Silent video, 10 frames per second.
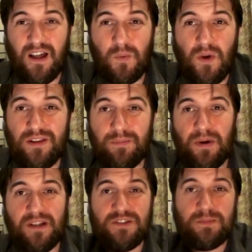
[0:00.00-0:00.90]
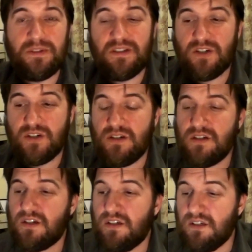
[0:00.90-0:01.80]
I like where the button's
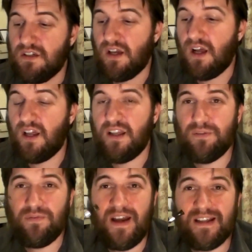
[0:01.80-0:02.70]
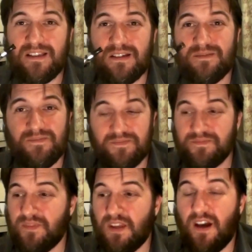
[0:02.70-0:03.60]
positioned. I like the fact that
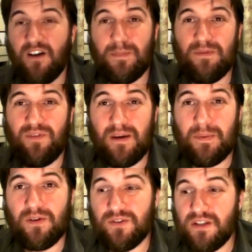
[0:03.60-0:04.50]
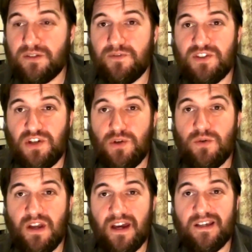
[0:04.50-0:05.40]
I've been vaping on this for
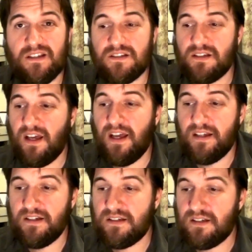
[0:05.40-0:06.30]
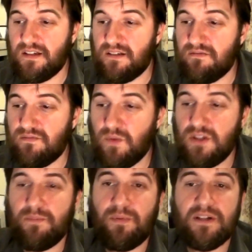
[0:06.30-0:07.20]
2 days, and
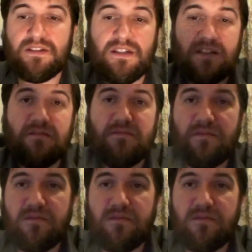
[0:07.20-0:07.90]
when you press it,